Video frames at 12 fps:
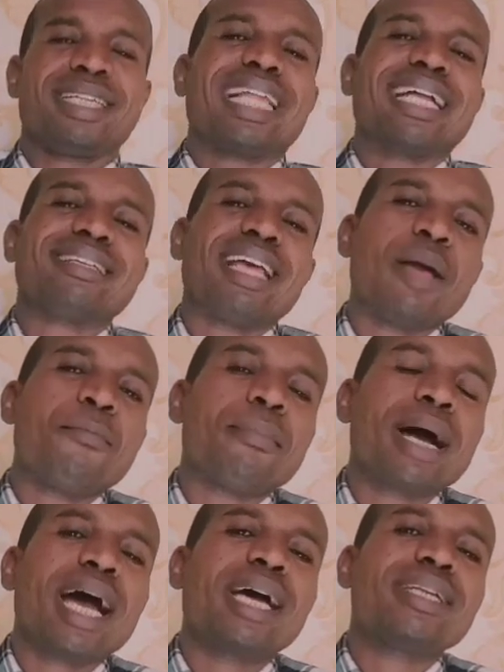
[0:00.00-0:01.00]
That a
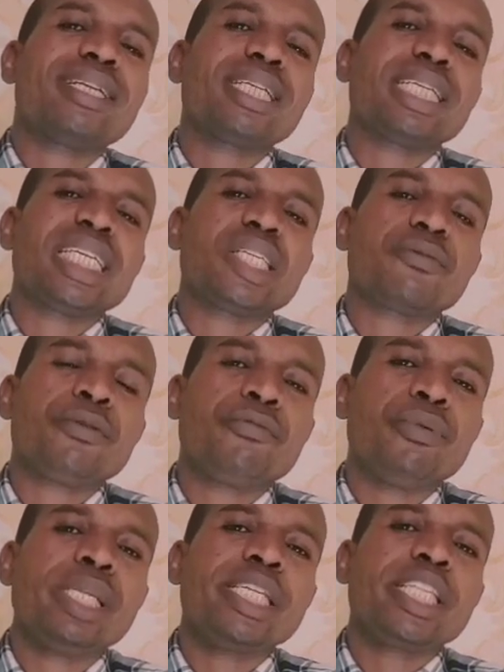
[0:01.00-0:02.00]
man is
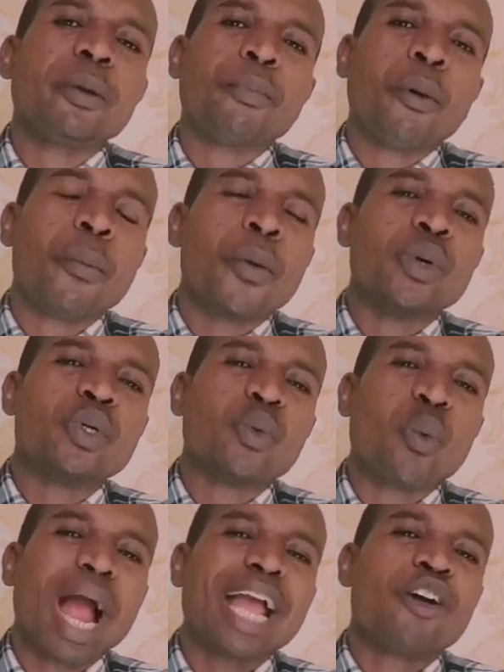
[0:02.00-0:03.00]
fulfilling the purpose
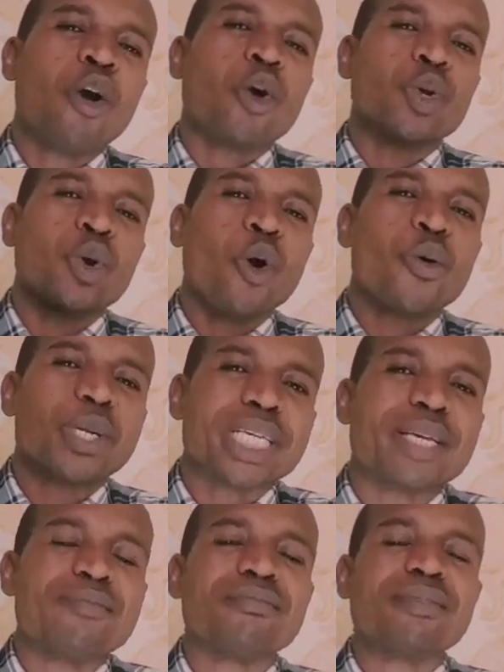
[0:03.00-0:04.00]
why God called
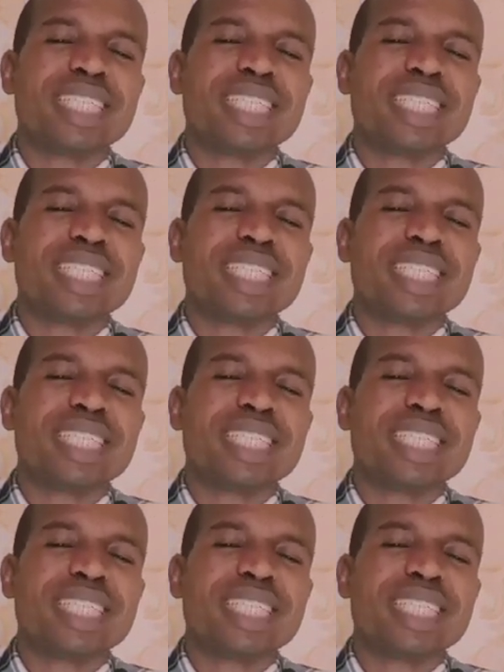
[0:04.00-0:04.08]
him.